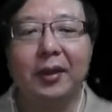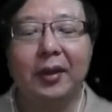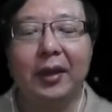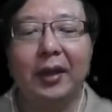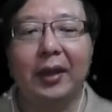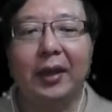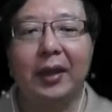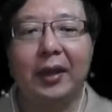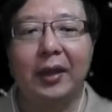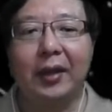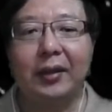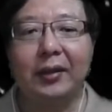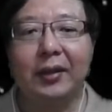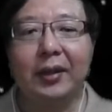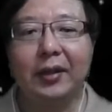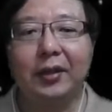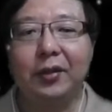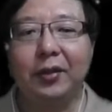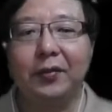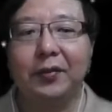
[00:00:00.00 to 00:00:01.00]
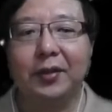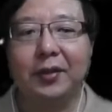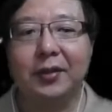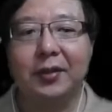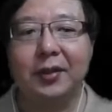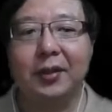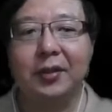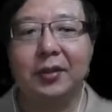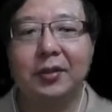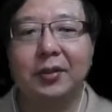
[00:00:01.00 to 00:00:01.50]
And then you have the
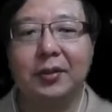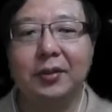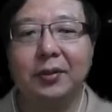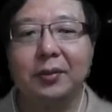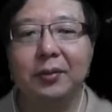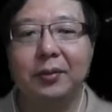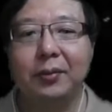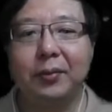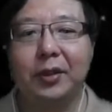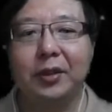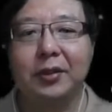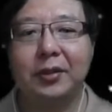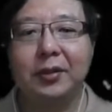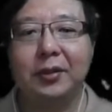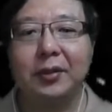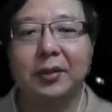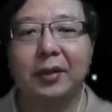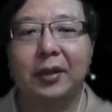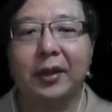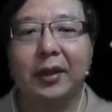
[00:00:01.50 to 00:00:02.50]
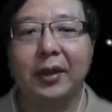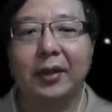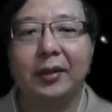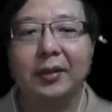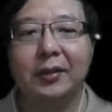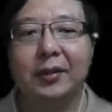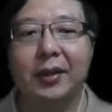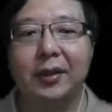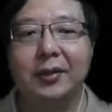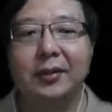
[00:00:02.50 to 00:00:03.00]
search, which
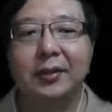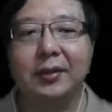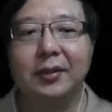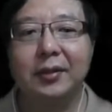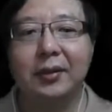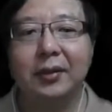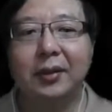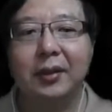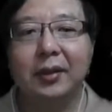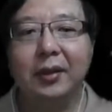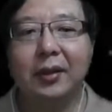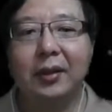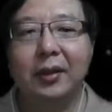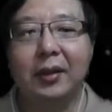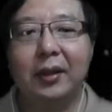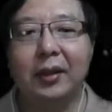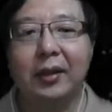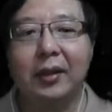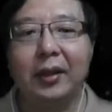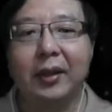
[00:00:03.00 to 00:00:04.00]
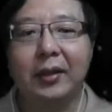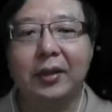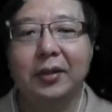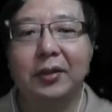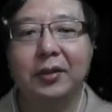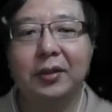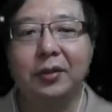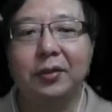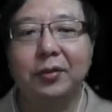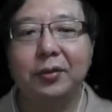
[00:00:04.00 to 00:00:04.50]
takes, in
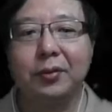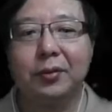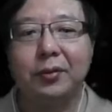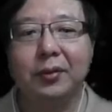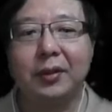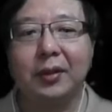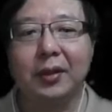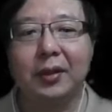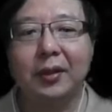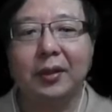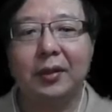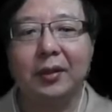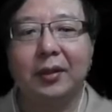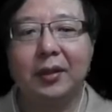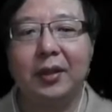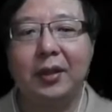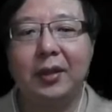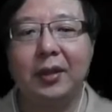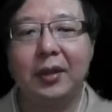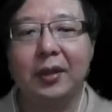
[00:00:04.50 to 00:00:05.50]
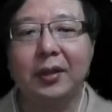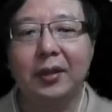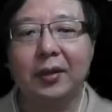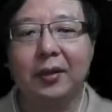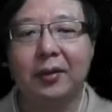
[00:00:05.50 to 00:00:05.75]
addition to the key and